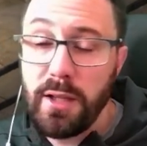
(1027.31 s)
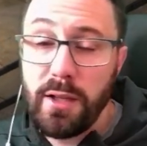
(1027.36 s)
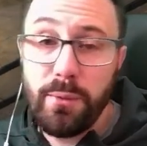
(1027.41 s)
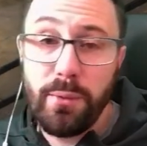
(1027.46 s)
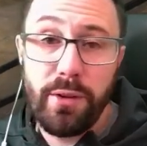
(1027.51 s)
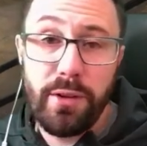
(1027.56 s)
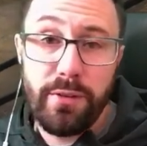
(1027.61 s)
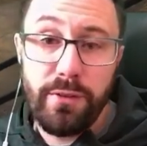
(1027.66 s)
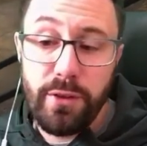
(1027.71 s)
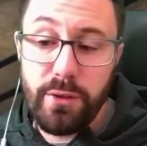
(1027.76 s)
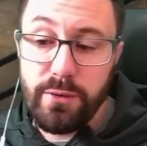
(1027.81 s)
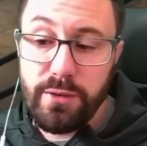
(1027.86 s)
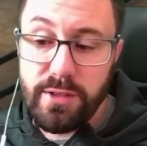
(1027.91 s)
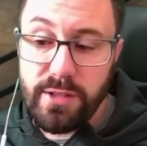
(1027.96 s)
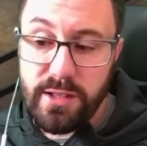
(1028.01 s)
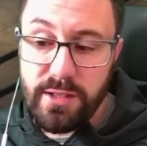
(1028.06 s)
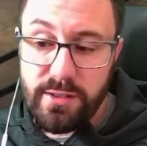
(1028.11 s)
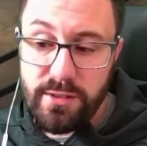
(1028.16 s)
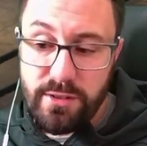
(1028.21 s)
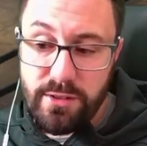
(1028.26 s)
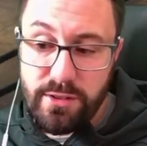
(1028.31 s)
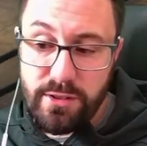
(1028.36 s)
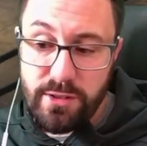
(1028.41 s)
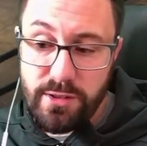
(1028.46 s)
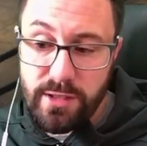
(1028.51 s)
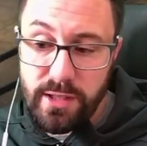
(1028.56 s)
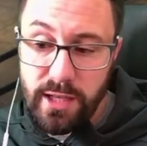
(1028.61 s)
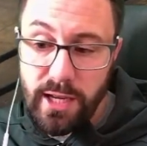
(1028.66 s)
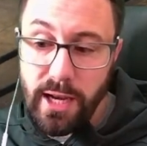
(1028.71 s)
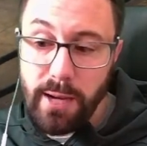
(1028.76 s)
with a few resists
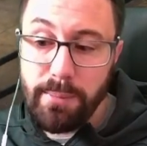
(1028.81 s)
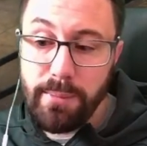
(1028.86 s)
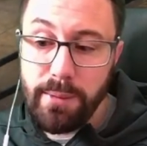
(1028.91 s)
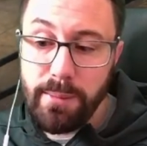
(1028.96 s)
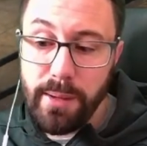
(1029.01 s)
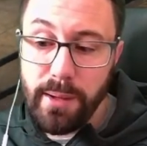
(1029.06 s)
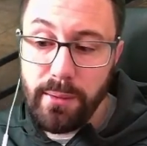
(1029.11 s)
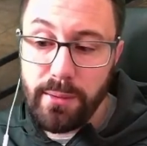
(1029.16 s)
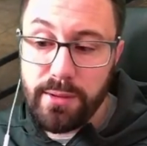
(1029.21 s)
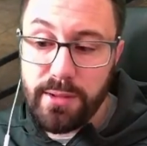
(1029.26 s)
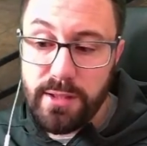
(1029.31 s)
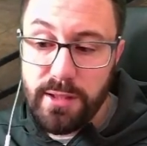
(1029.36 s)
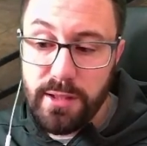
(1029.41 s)
just to cap them out.